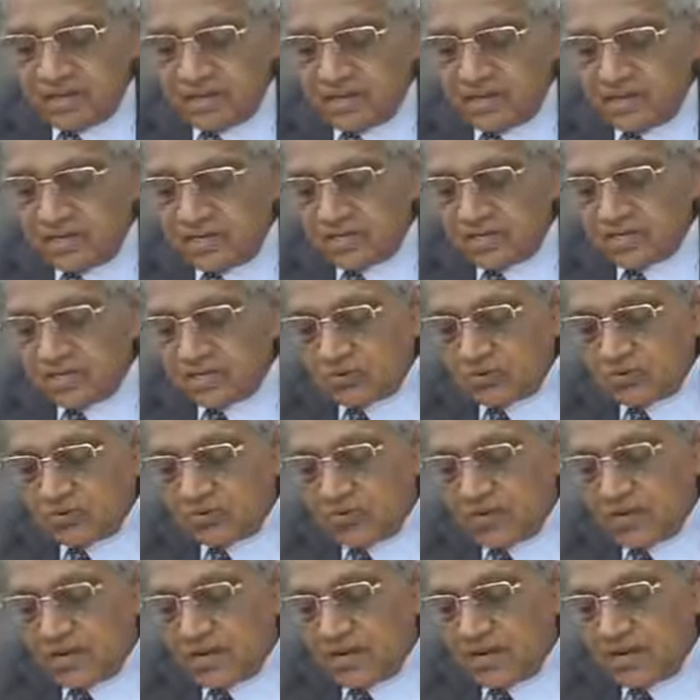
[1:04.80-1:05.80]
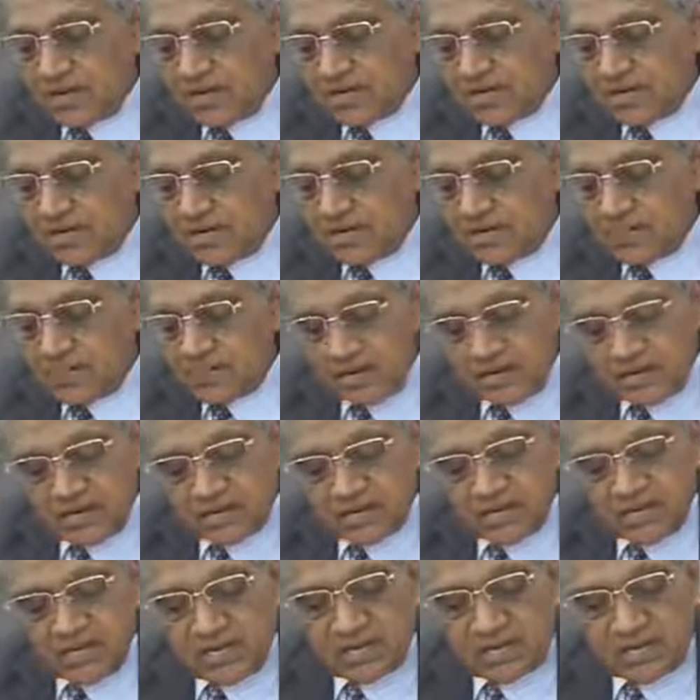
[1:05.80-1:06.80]
During the COVID-19
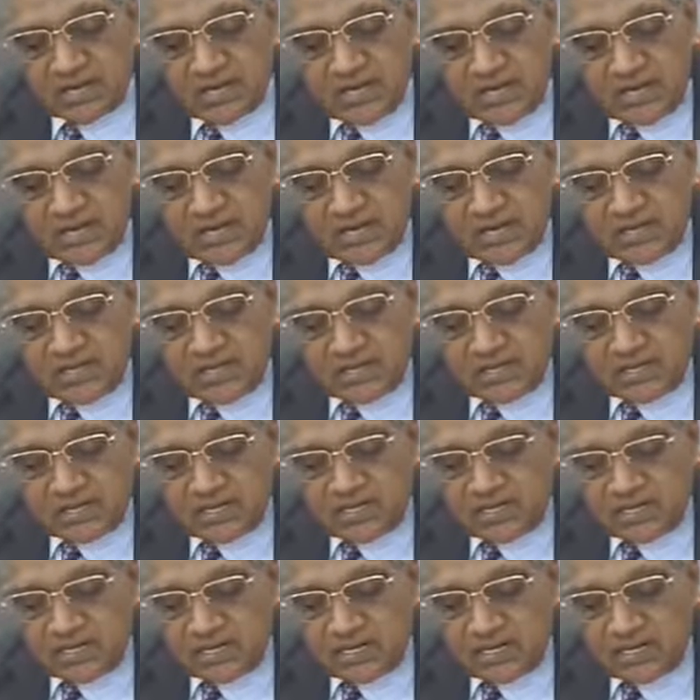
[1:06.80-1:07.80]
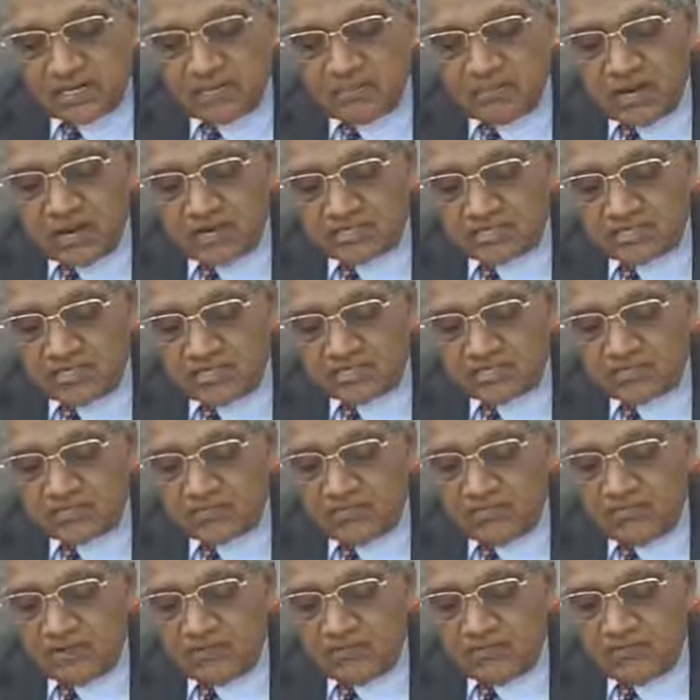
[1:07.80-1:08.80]
pandemic, even the general masses
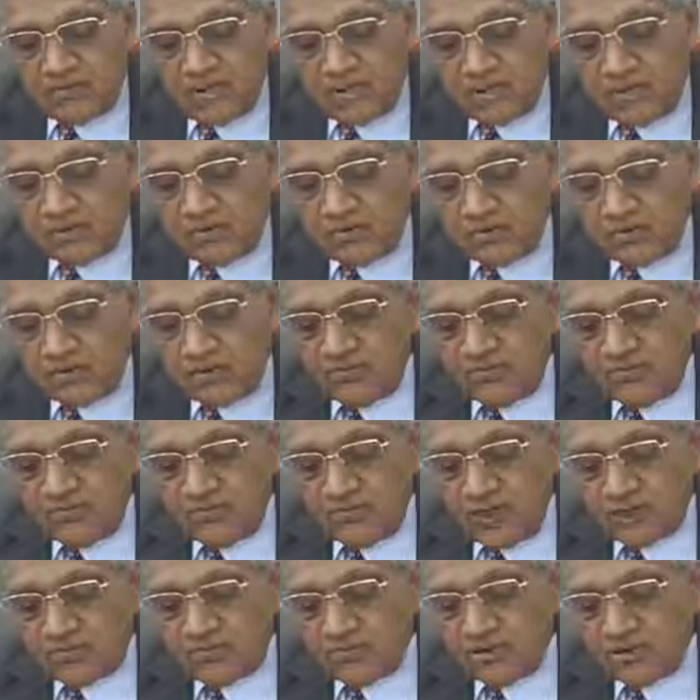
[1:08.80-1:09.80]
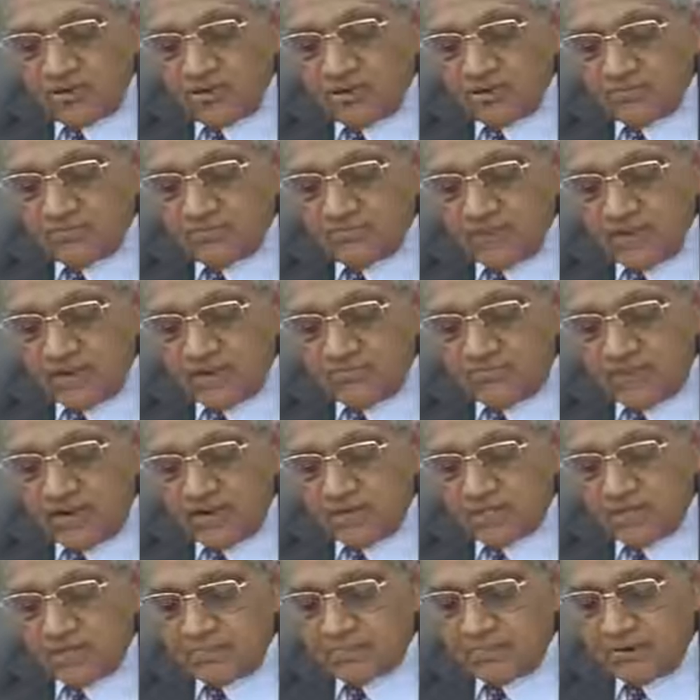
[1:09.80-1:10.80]
were looking forward
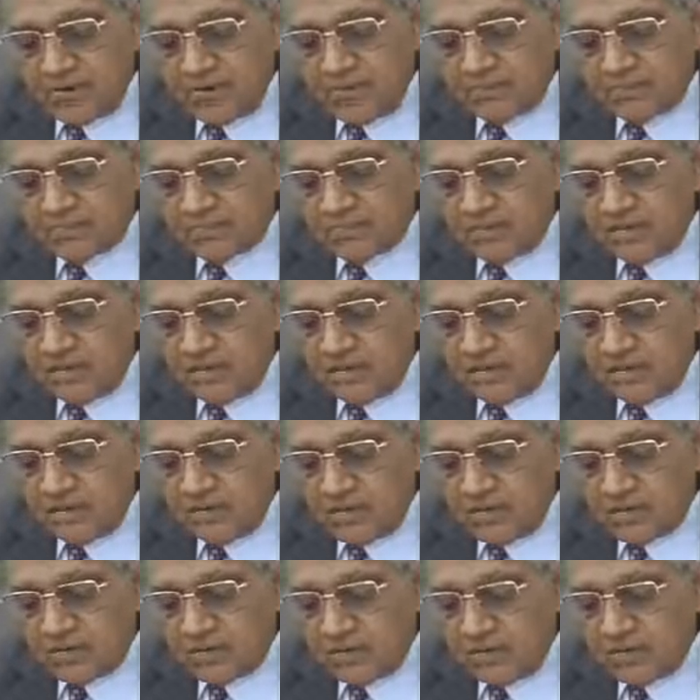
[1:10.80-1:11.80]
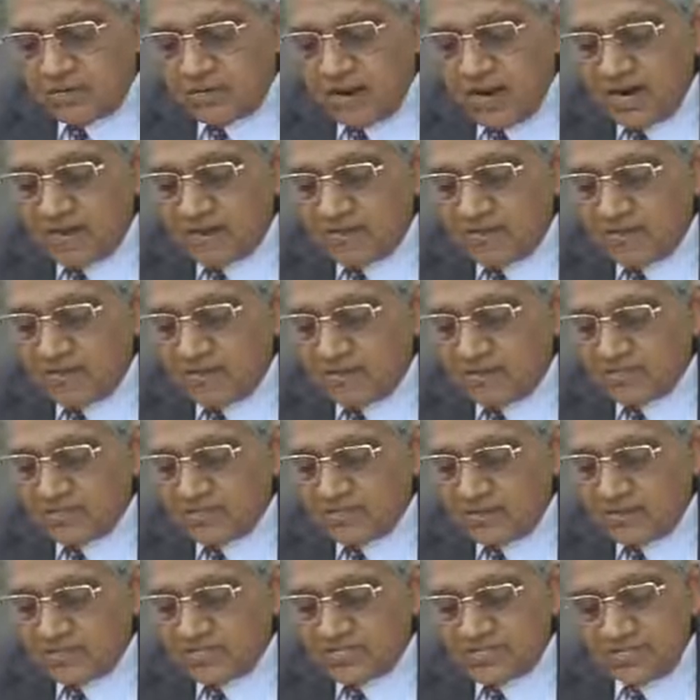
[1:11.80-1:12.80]
for the prediction about the pattern
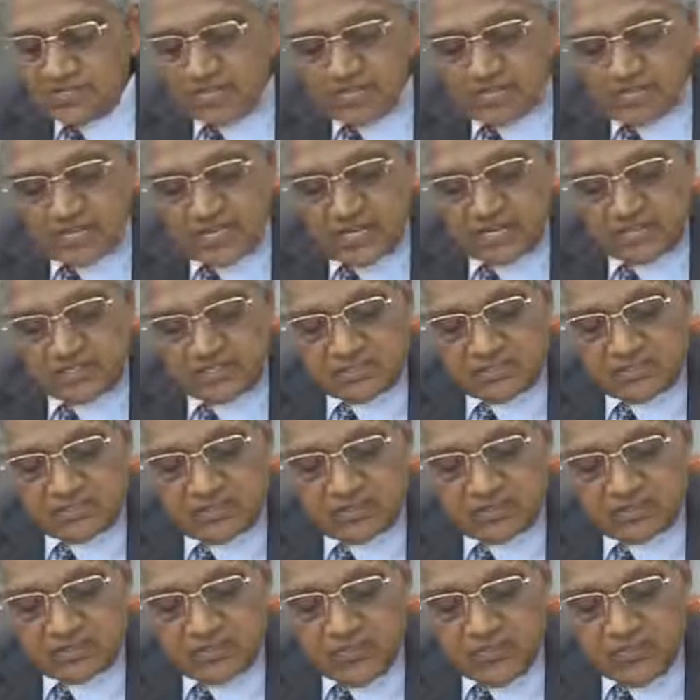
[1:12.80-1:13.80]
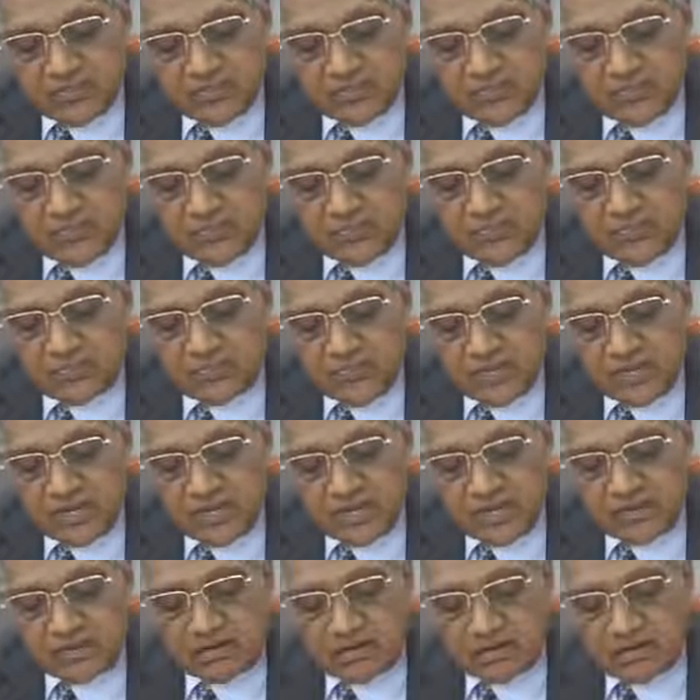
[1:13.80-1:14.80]
of cases, deaths,
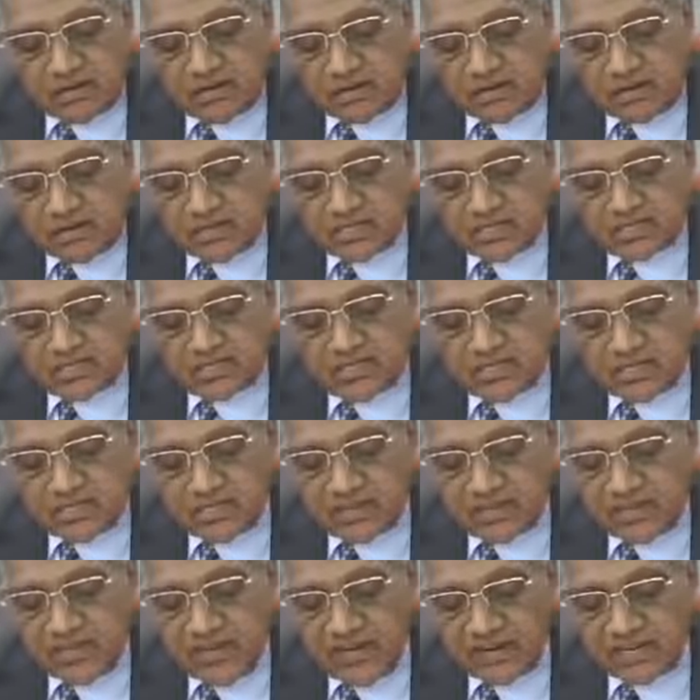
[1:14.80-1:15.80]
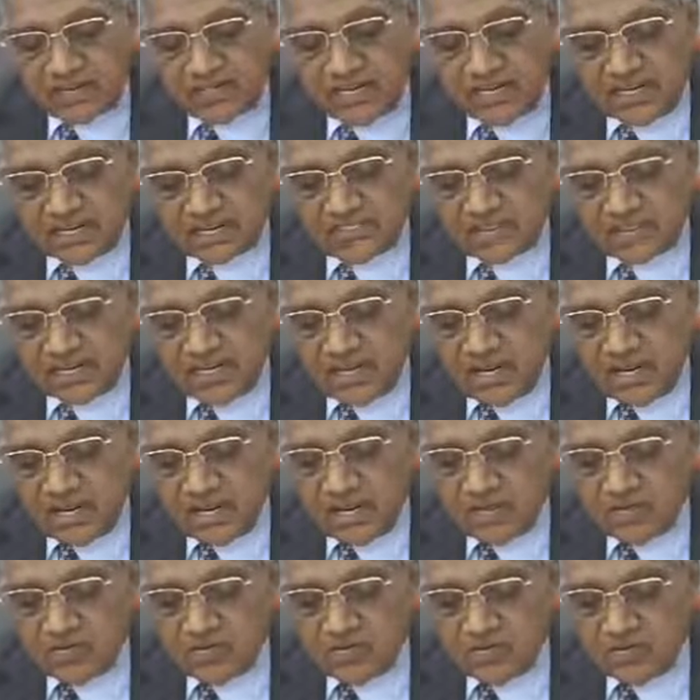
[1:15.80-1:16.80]
peak risk factors
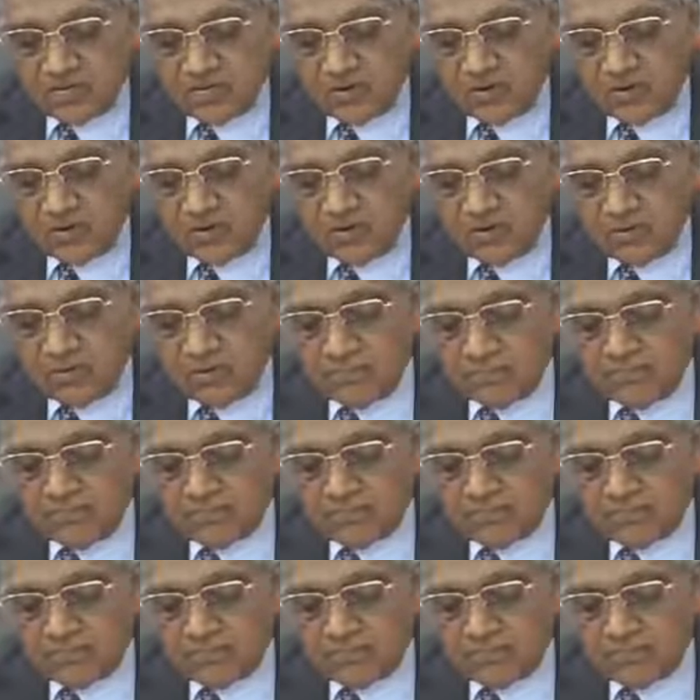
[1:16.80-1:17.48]
around the globe